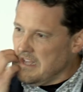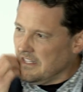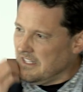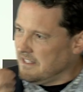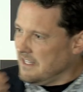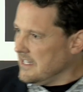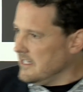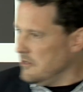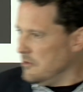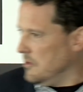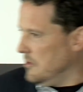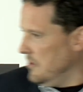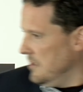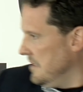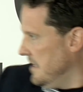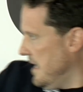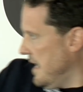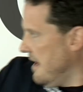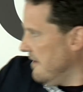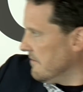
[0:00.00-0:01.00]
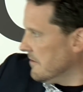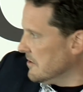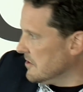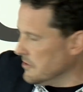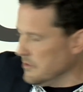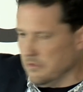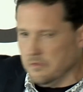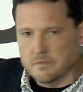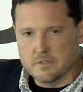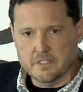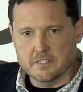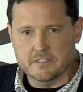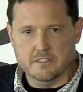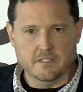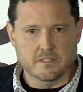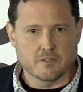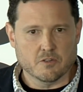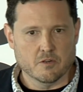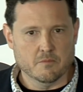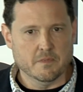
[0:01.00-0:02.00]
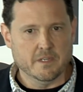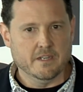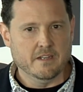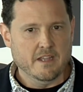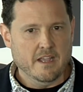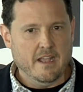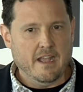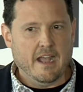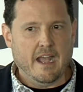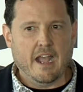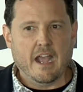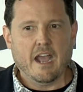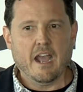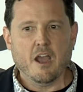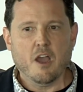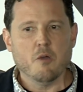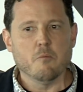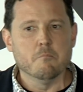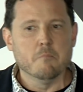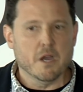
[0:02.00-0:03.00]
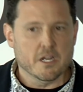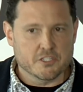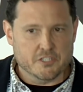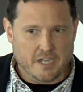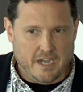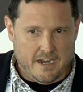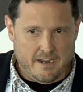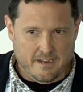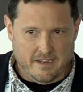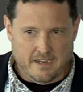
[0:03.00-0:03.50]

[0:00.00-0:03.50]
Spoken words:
The thing you could never do is determine how much